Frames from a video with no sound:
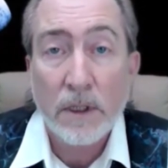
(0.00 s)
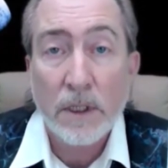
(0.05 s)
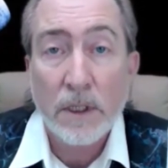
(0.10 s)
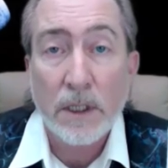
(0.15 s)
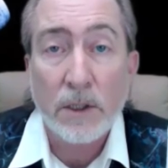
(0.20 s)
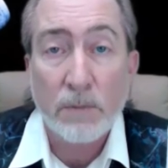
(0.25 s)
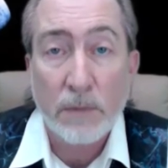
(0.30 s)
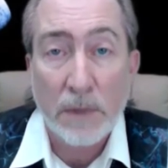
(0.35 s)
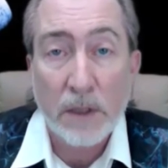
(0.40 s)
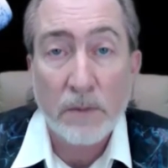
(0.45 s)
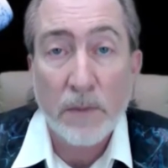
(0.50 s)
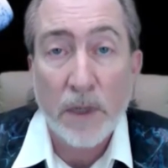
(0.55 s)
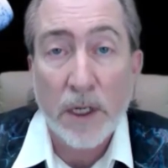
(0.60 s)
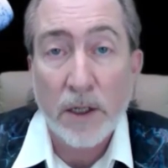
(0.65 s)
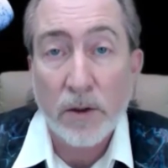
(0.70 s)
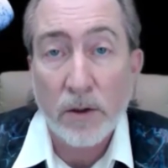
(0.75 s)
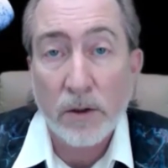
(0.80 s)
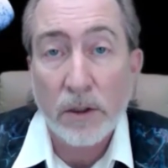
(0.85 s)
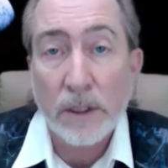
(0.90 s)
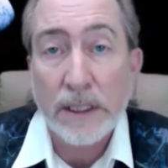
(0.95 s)
in, in my
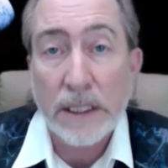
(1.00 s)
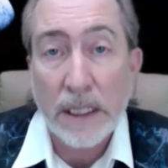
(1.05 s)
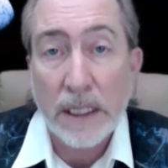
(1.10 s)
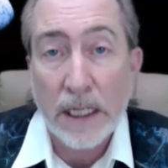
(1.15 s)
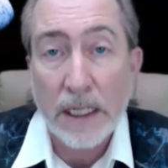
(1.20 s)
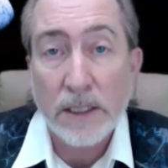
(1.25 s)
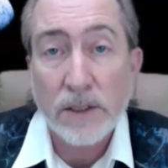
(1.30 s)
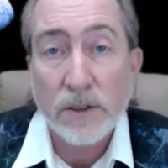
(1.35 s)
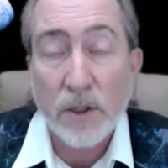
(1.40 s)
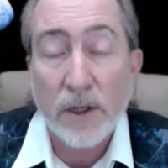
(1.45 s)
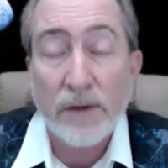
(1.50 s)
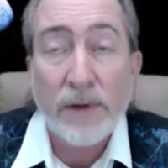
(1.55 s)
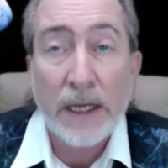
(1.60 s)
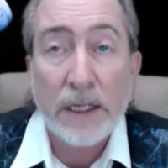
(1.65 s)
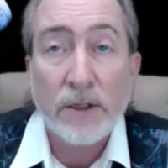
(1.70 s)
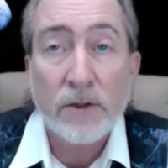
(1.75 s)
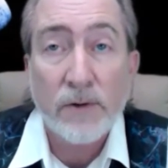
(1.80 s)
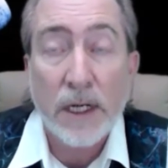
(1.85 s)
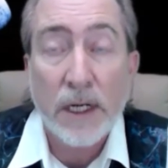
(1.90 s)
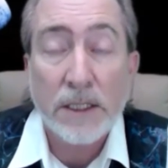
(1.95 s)
early days. So I've
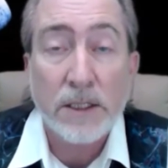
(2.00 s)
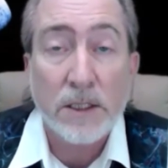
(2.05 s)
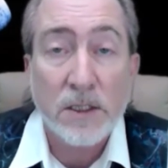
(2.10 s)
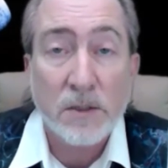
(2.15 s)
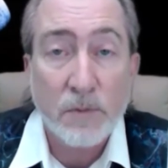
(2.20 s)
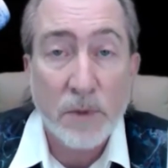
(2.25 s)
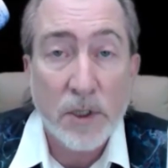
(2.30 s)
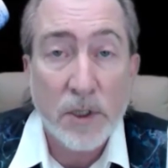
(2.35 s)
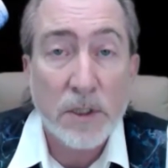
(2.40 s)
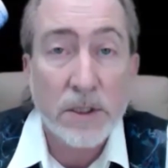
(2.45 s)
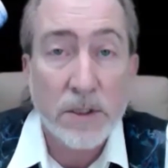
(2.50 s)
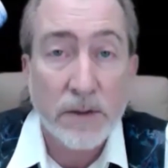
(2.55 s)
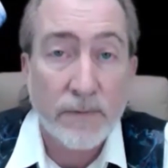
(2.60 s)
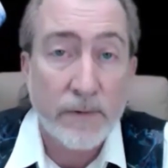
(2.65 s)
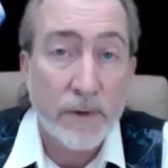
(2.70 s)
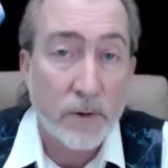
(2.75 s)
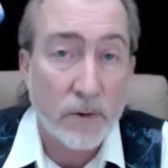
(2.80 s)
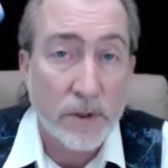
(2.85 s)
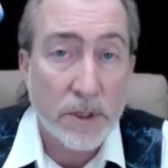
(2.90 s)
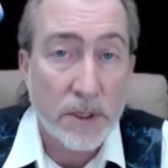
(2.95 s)
had direct experience of
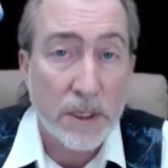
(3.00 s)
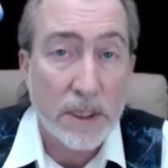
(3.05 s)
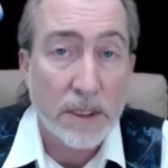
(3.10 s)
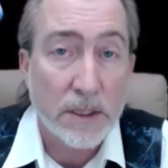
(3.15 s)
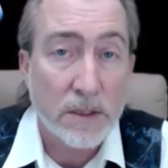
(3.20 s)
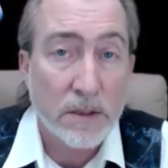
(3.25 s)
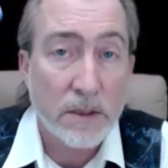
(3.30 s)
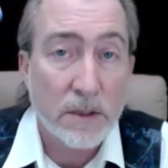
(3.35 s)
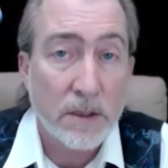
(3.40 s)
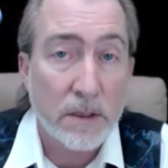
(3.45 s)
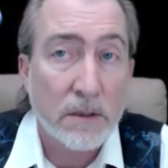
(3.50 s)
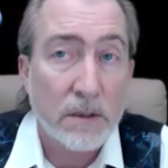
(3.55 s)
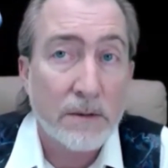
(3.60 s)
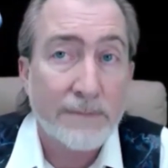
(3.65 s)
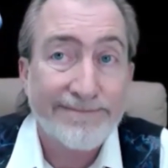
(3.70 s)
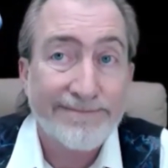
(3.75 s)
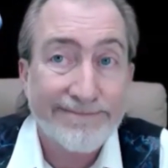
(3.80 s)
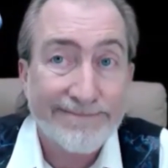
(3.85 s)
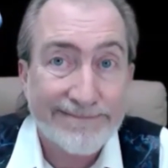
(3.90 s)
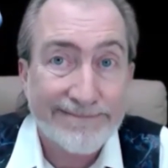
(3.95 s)
those things that
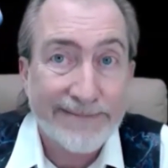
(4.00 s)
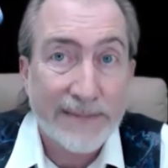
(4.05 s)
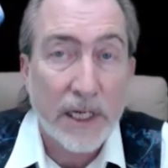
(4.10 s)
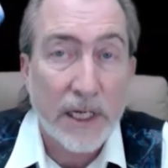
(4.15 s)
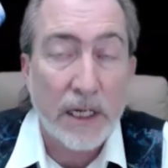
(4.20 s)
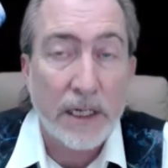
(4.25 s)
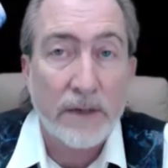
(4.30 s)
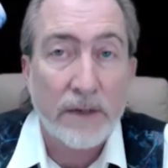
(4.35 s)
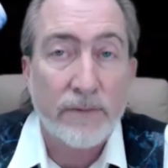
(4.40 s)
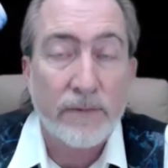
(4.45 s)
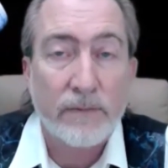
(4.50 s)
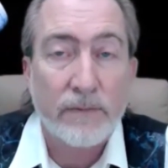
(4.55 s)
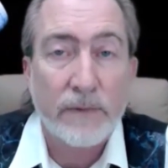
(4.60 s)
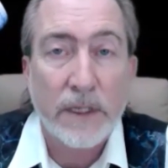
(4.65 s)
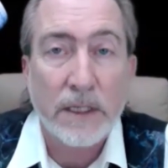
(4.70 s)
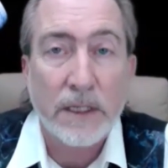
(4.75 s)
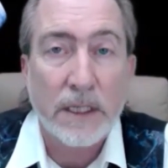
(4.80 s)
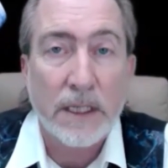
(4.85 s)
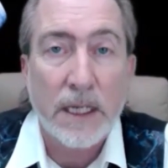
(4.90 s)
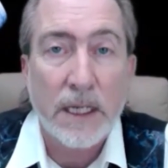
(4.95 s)
kind of
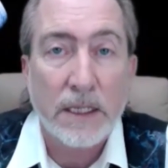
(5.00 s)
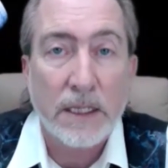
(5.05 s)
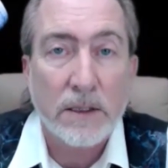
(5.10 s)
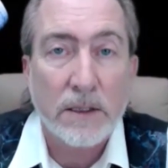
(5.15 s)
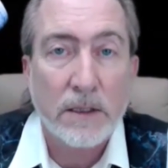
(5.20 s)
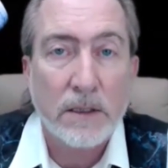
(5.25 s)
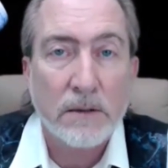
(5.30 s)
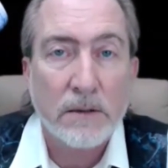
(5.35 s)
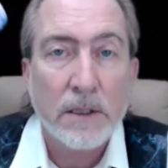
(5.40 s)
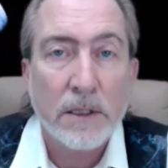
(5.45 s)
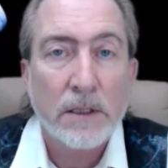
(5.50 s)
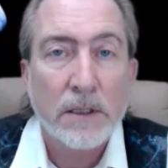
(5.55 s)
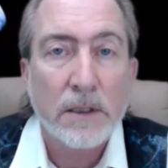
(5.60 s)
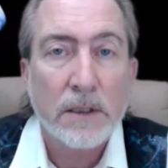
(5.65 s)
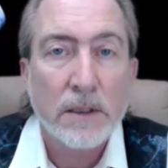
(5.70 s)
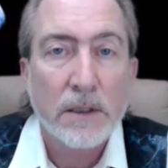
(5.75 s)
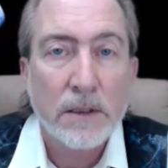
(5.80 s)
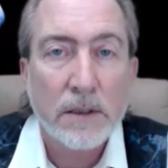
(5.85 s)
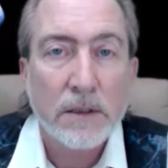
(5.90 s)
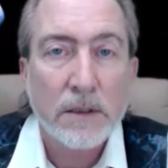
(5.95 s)
indicate that
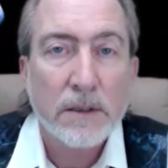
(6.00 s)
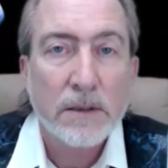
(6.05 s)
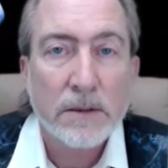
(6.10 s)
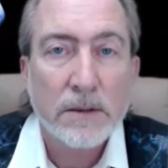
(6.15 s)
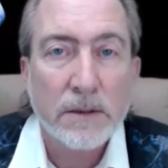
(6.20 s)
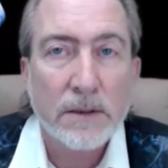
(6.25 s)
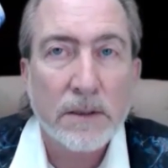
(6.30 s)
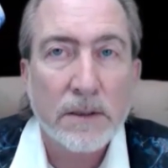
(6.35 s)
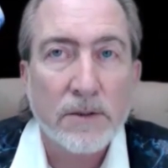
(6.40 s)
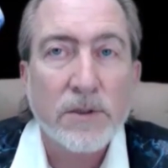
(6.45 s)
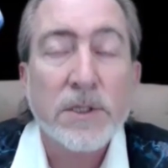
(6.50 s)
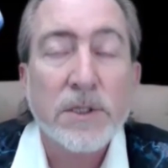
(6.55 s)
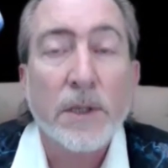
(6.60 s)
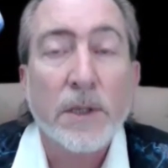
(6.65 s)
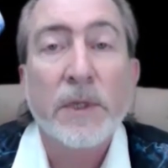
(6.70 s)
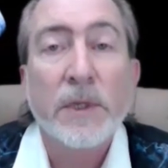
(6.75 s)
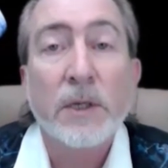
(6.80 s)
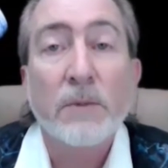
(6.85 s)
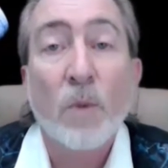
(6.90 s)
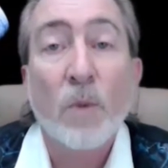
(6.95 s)
there's
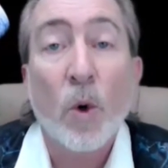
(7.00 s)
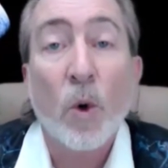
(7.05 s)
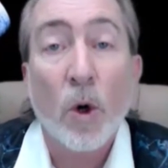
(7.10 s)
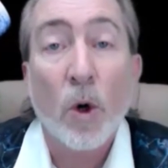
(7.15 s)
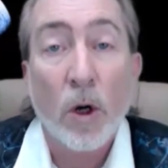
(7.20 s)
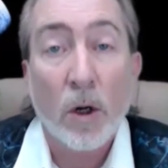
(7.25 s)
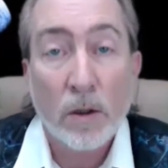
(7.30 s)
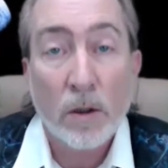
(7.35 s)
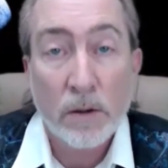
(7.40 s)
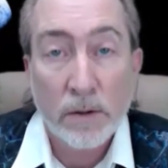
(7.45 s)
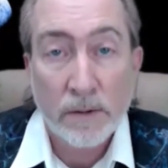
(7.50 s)
something more.